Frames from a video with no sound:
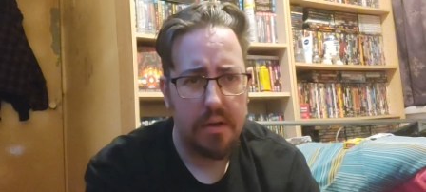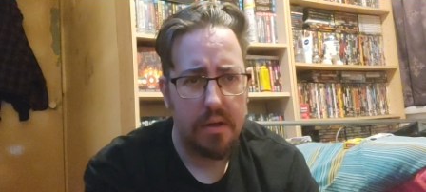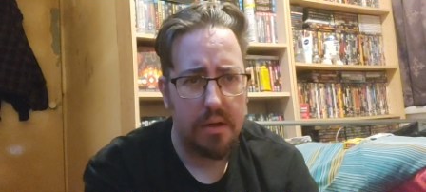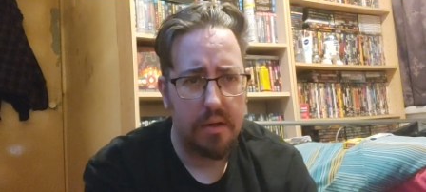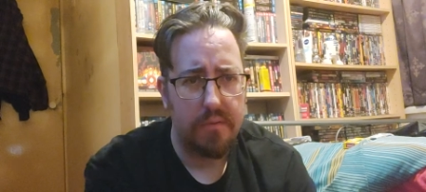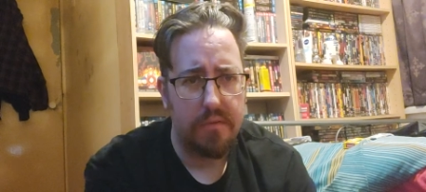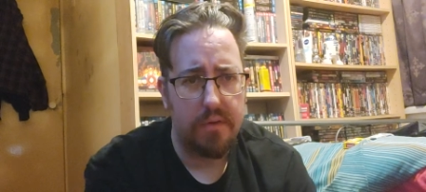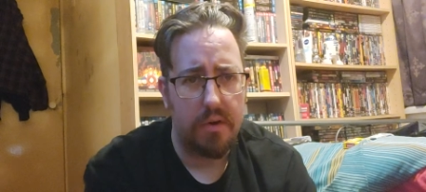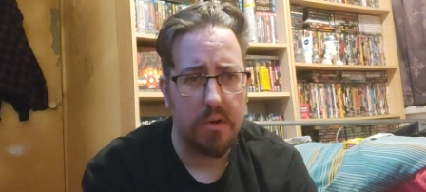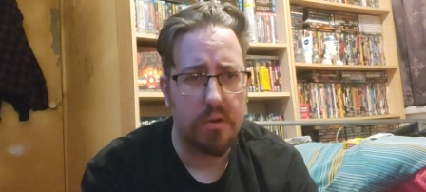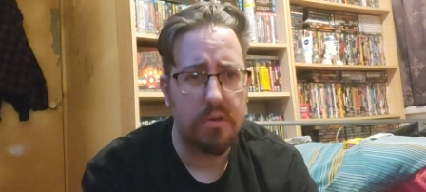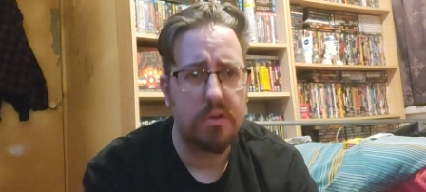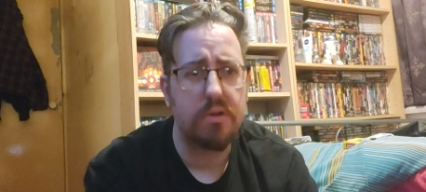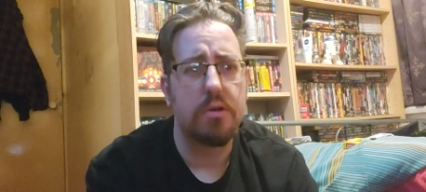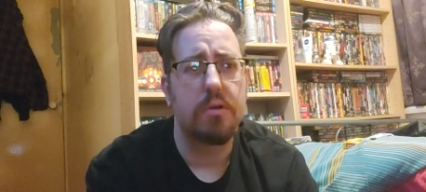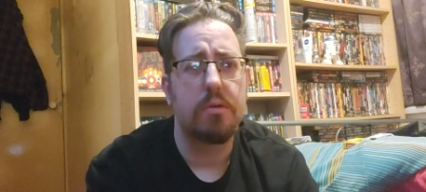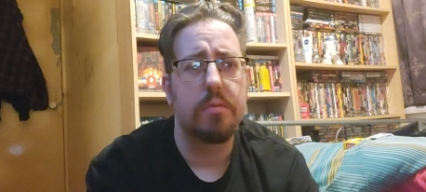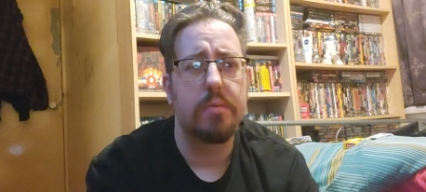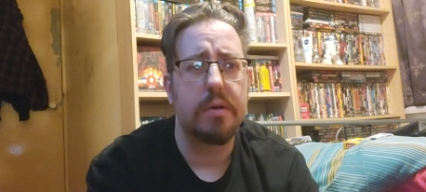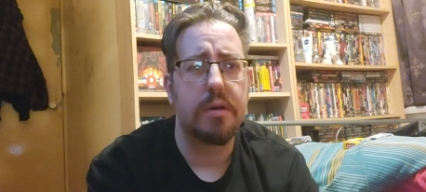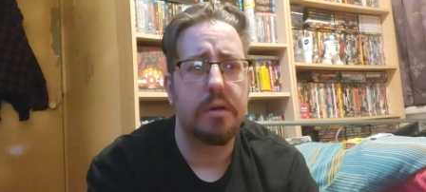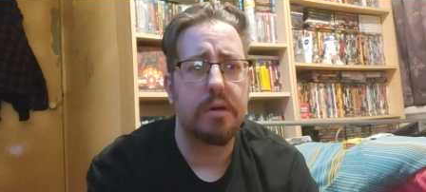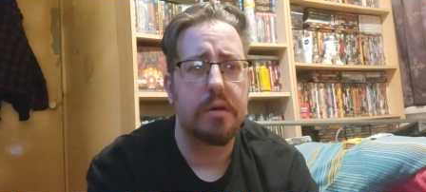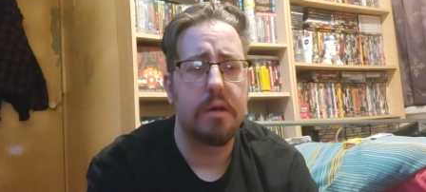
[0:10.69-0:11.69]
of
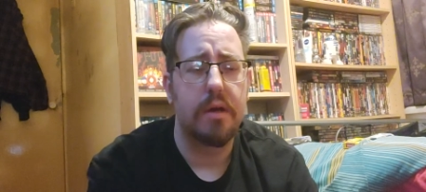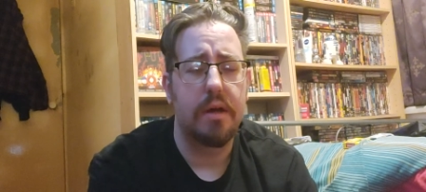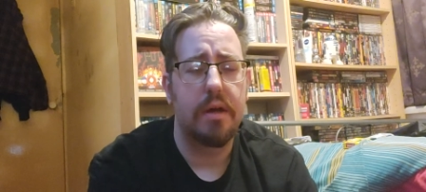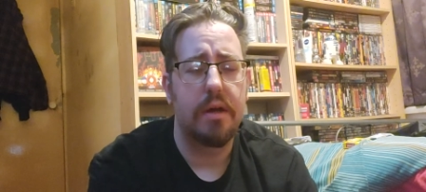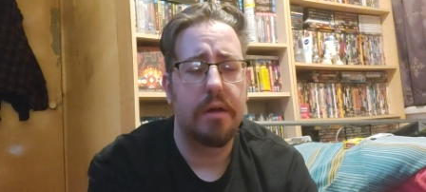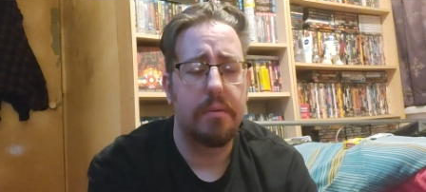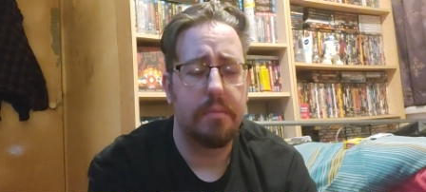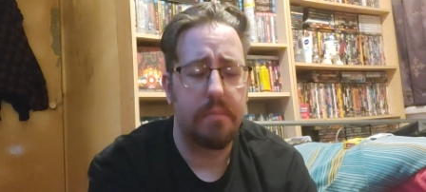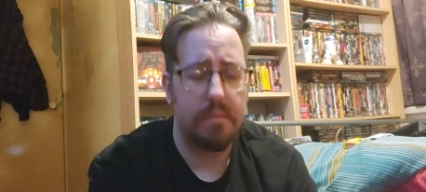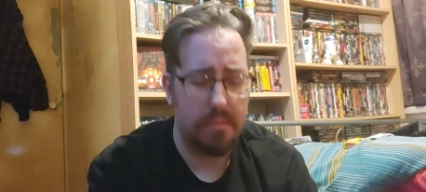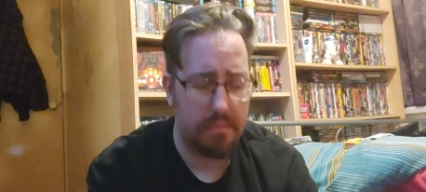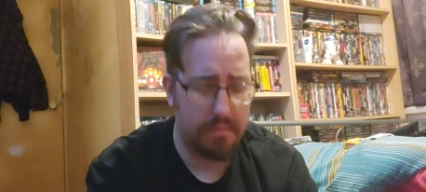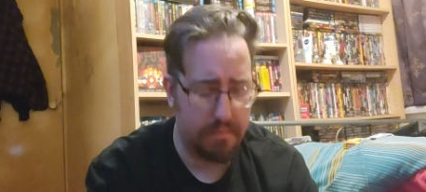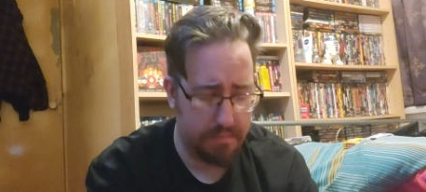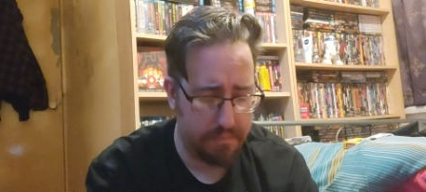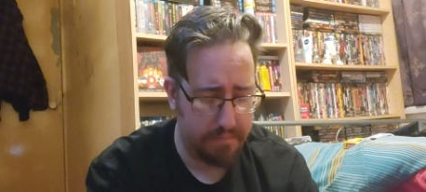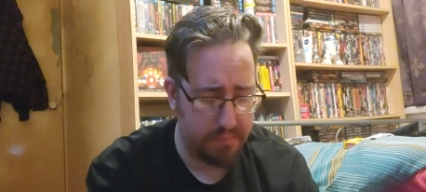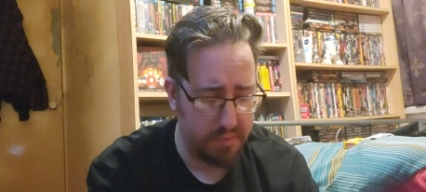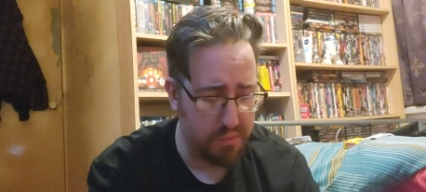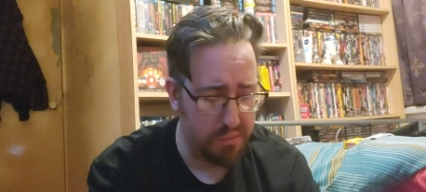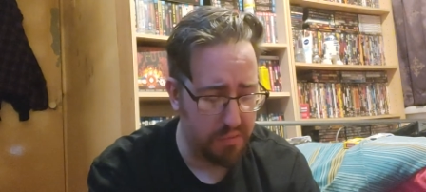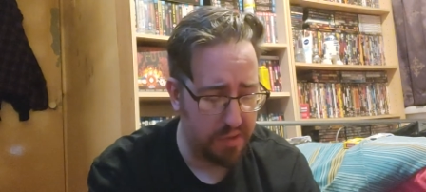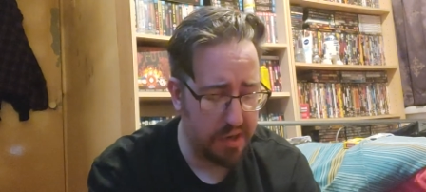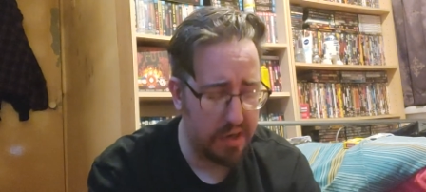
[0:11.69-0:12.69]
October
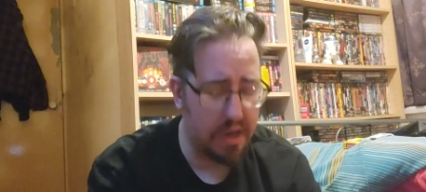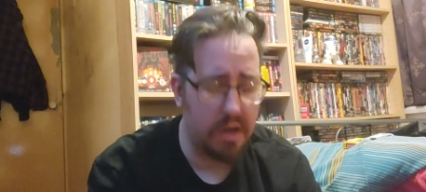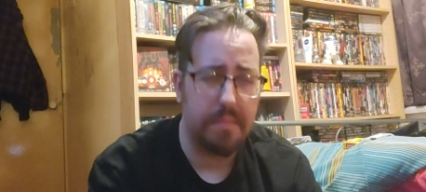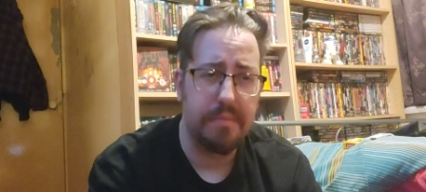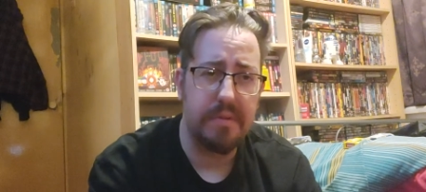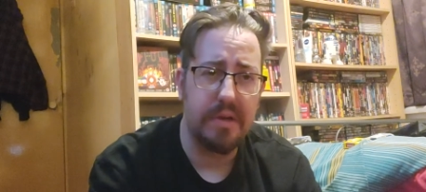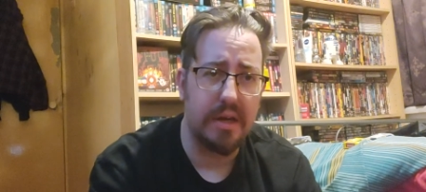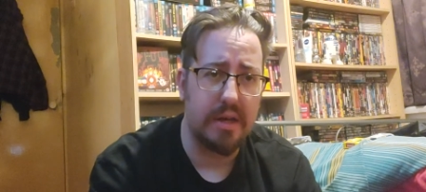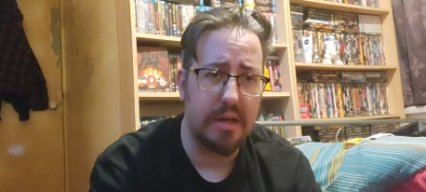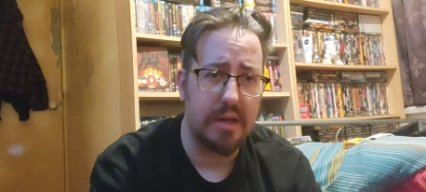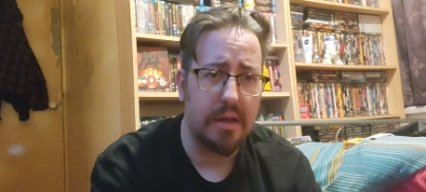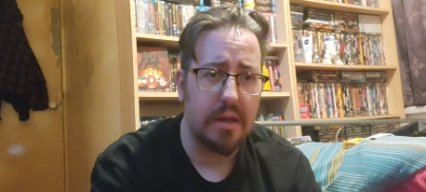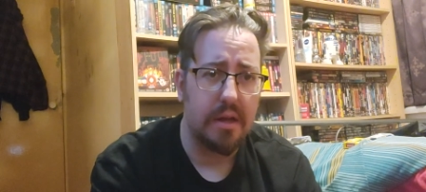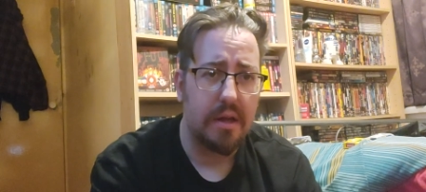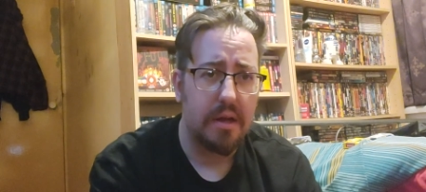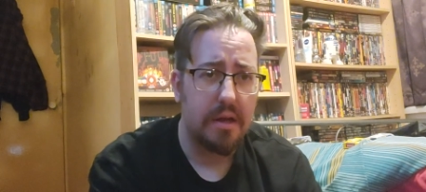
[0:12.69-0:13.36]
Blu-ray update.